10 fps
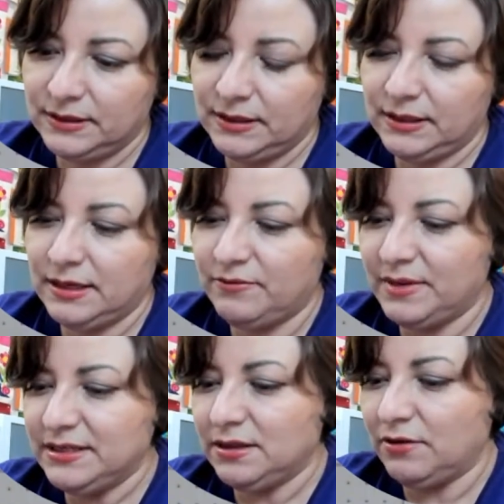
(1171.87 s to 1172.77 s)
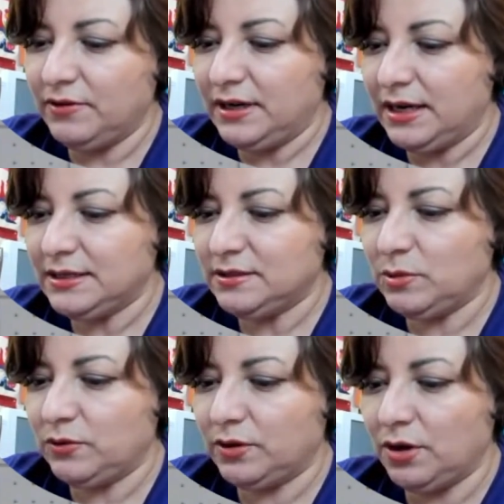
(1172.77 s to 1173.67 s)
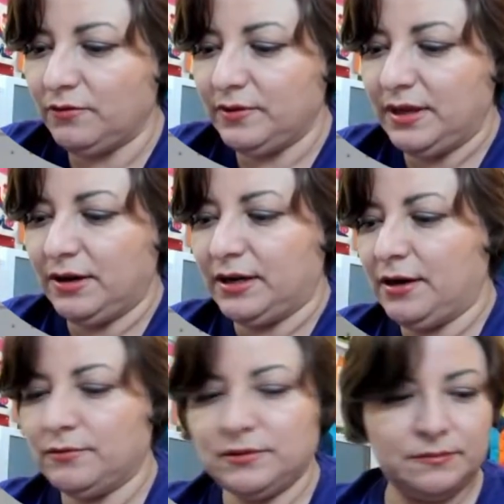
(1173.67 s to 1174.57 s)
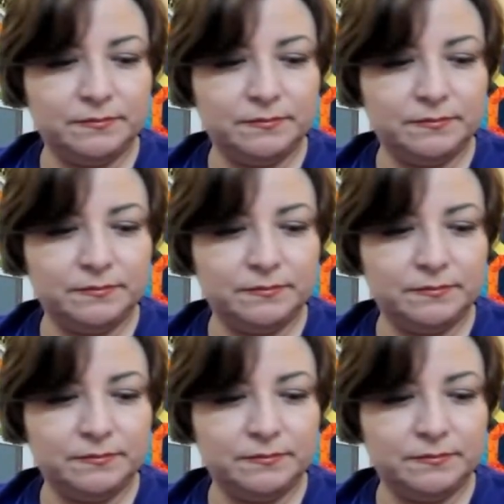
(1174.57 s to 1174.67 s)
and give myself a nice smooth curve, and there it goes.